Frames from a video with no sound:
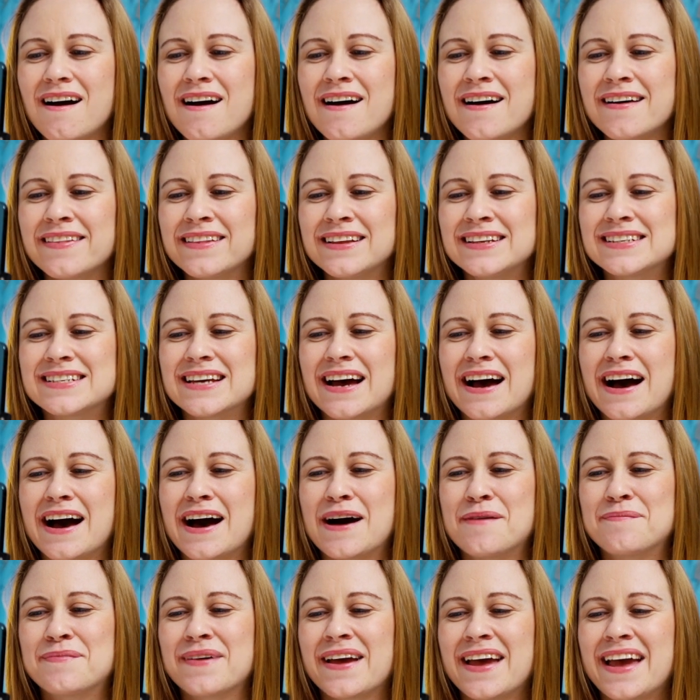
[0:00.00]
on the
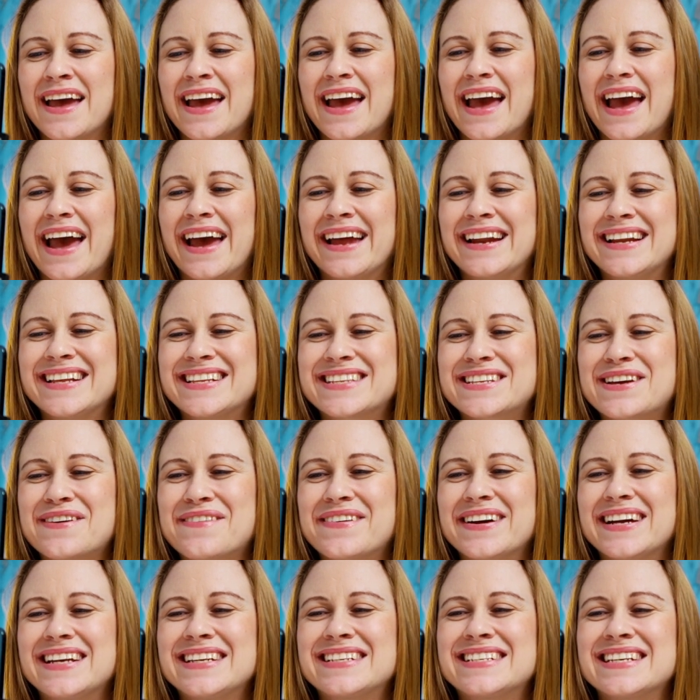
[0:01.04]
top and it's going